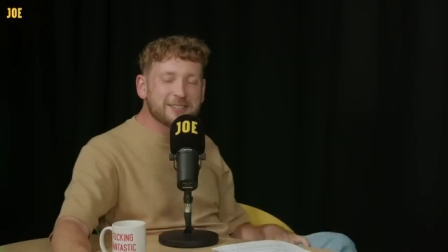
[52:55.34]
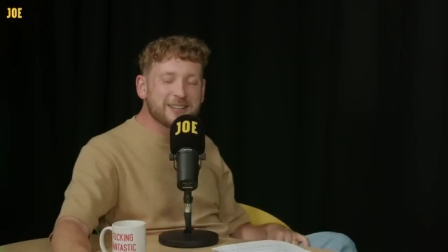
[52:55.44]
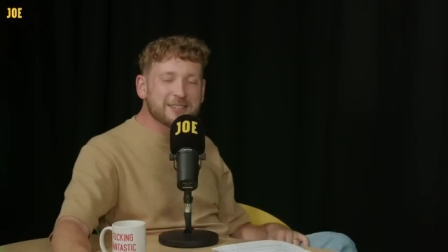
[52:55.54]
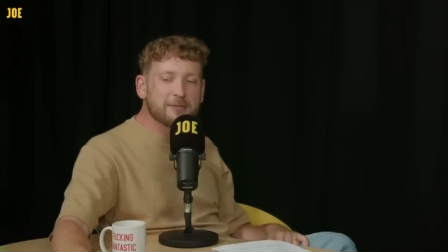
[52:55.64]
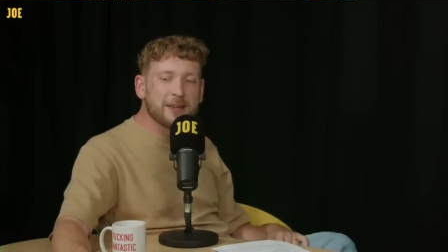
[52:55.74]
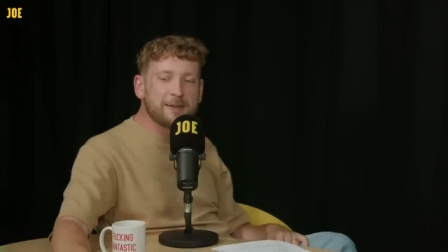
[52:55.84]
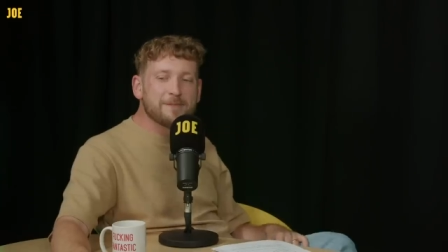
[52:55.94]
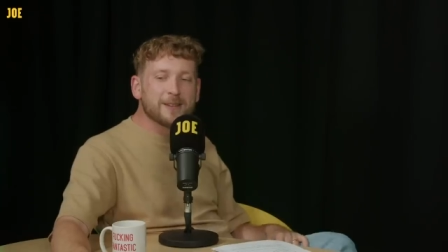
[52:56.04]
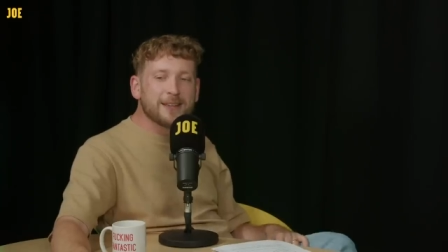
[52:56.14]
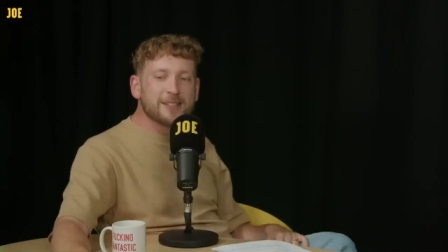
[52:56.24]
He said to me,
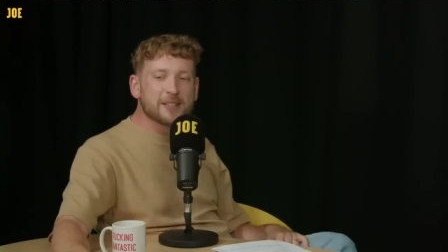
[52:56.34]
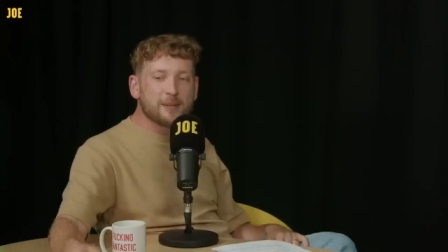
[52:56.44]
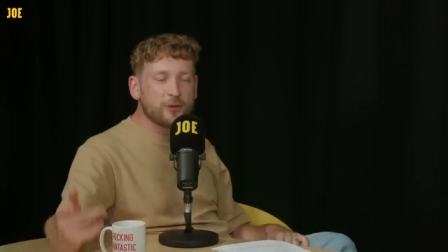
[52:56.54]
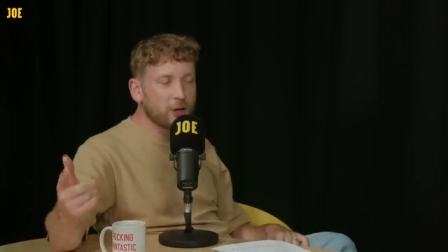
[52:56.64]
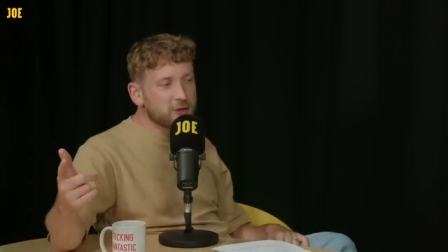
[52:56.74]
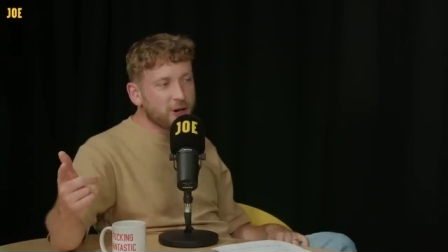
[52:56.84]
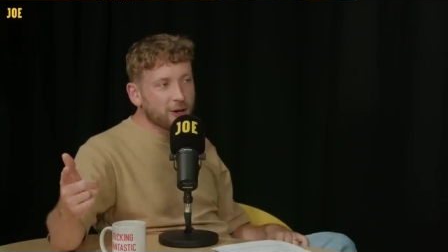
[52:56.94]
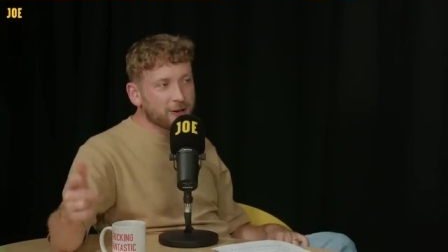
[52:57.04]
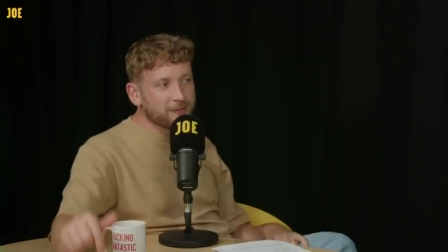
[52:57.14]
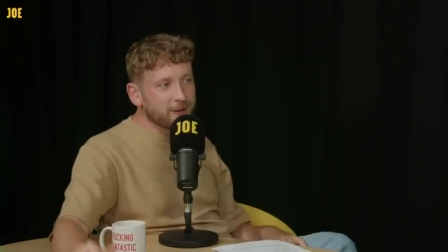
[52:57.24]
"Have you got a
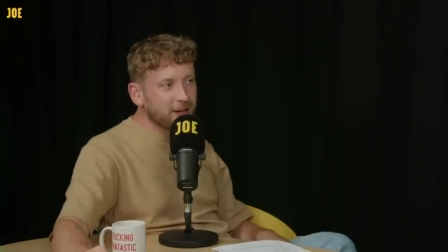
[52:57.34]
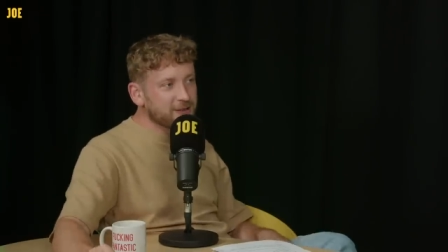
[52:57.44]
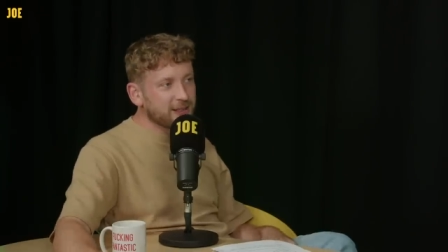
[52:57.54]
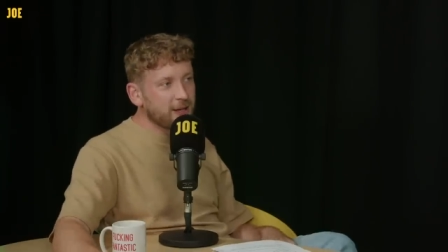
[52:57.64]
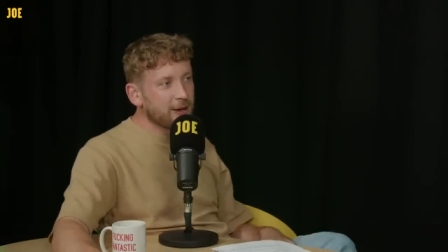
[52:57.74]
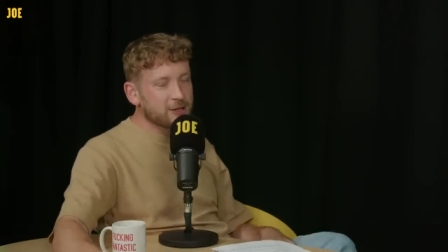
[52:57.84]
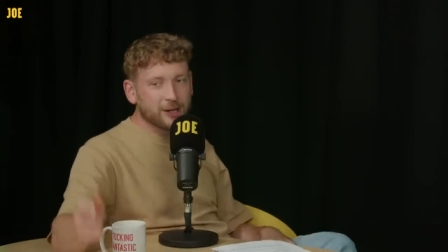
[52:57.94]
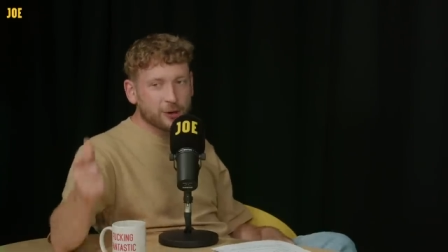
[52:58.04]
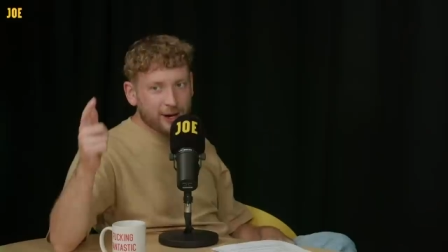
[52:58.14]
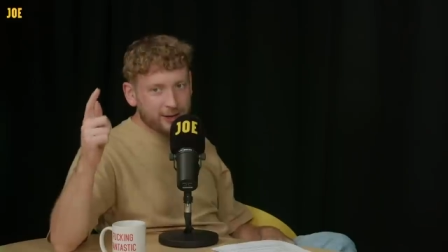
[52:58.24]
dog?" I said, "No." He's
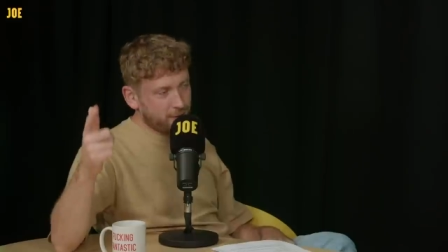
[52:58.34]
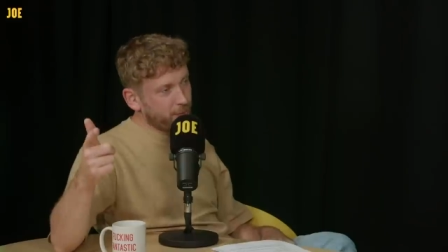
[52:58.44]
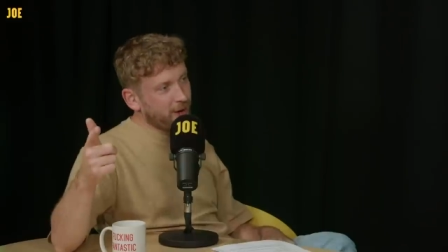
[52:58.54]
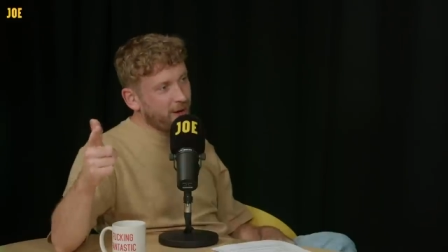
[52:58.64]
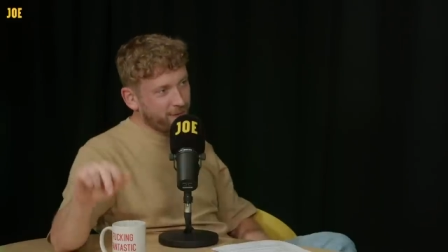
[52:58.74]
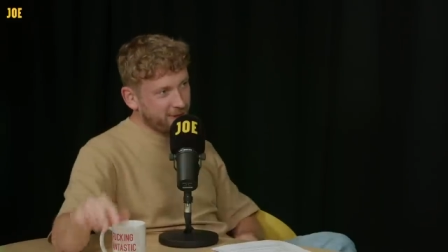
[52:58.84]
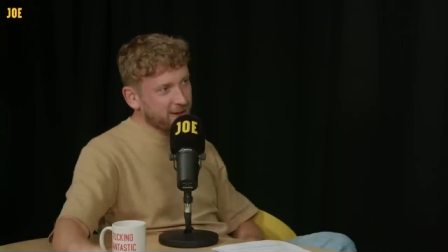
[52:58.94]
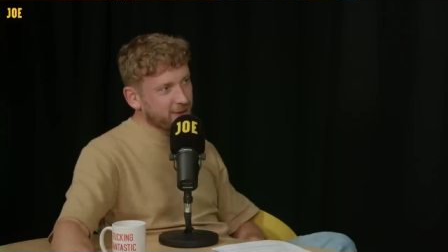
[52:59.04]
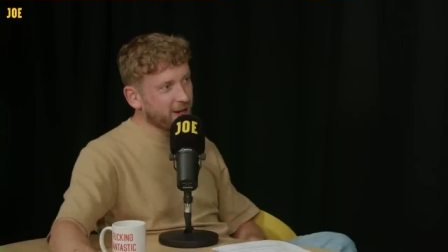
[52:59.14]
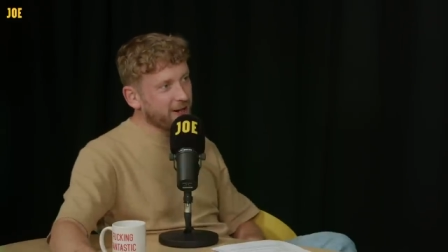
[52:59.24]
like, "Great, you can put a hive at the
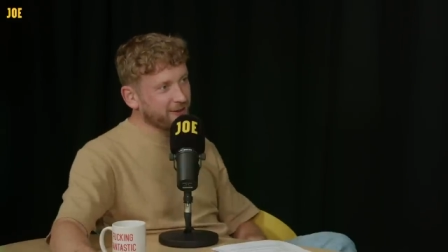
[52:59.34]
end of your